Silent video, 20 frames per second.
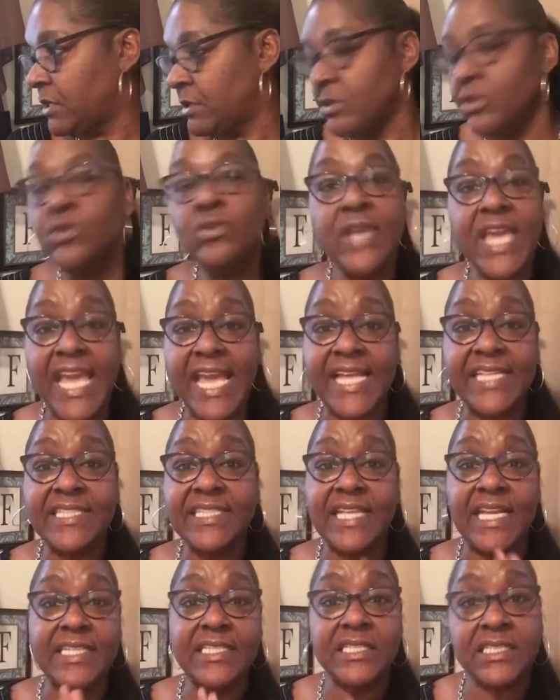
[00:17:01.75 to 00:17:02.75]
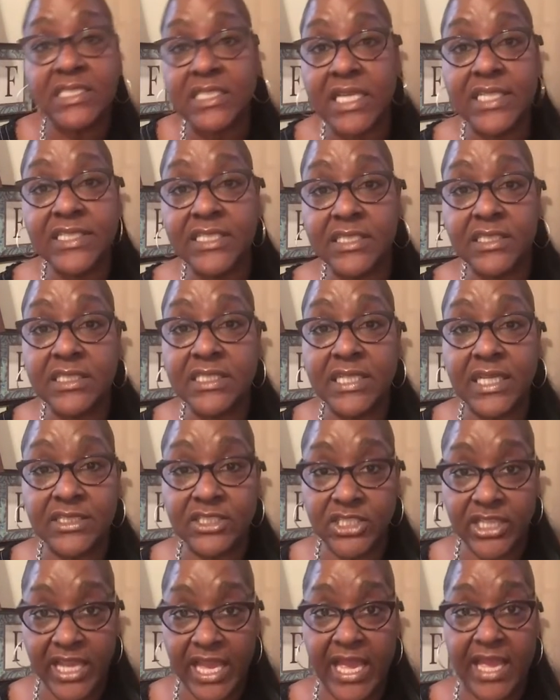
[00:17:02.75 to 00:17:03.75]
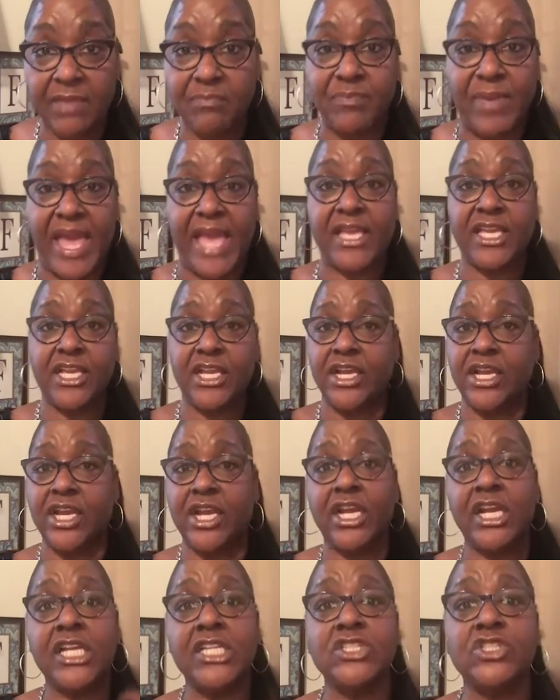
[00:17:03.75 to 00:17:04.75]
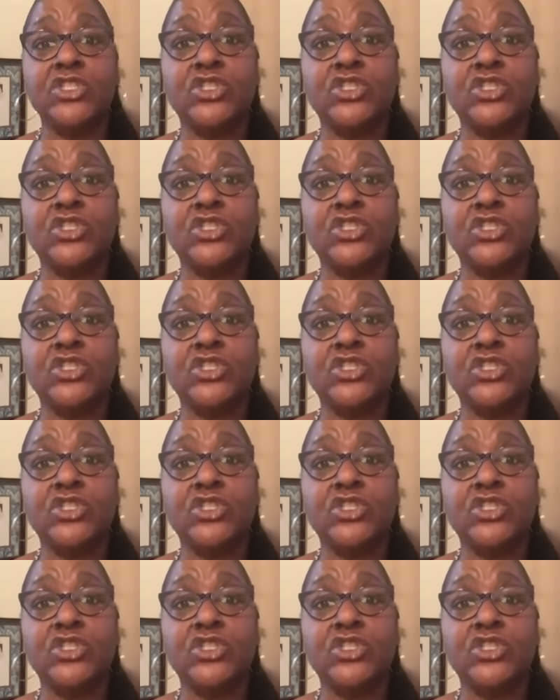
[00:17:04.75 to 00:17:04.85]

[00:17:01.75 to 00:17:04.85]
You can't say such and such came back here and